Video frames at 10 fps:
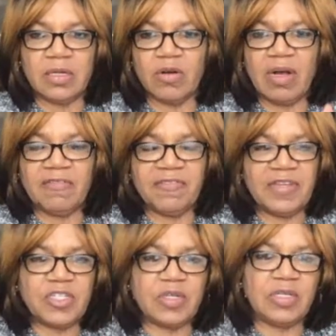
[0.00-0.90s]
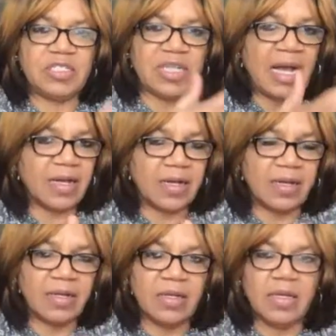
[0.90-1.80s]
crawfish, the
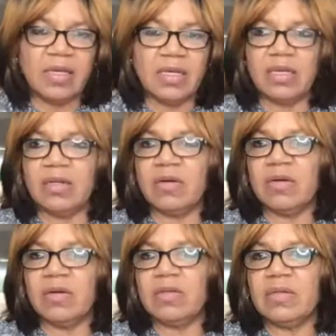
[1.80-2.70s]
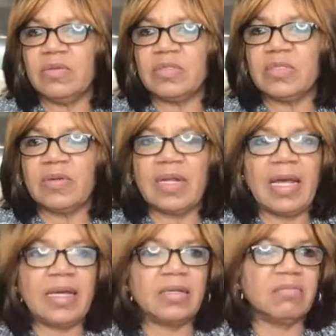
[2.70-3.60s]
janga. Those look
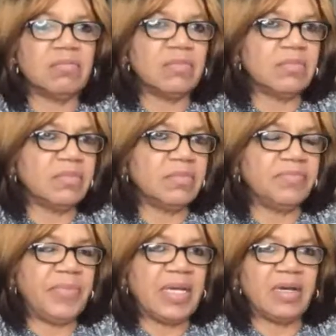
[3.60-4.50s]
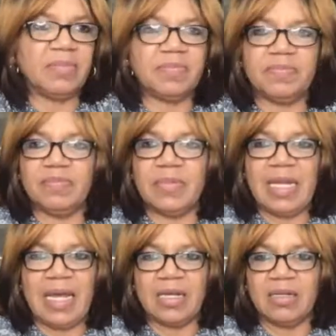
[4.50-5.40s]
like bigger,
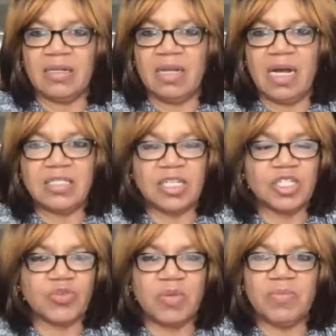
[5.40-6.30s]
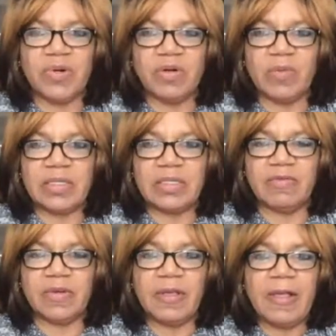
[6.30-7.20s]
like larger shrimp or
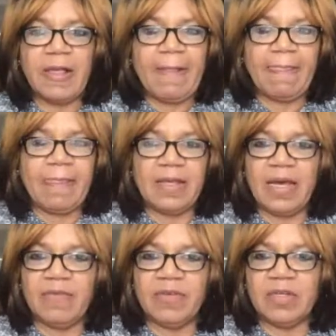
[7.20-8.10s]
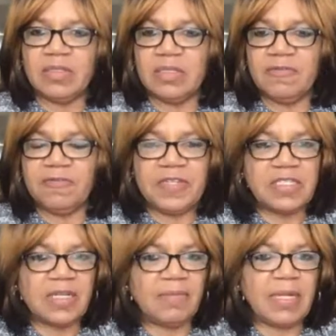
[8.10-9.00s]
whatever. Then you have the
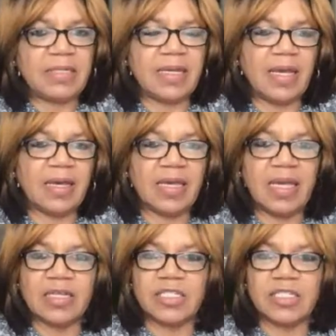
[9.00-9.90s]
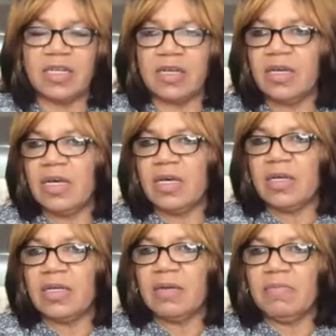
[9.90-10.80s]
fish them that you can catch, and you
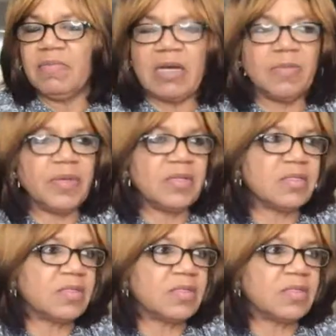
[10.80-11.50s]
make up your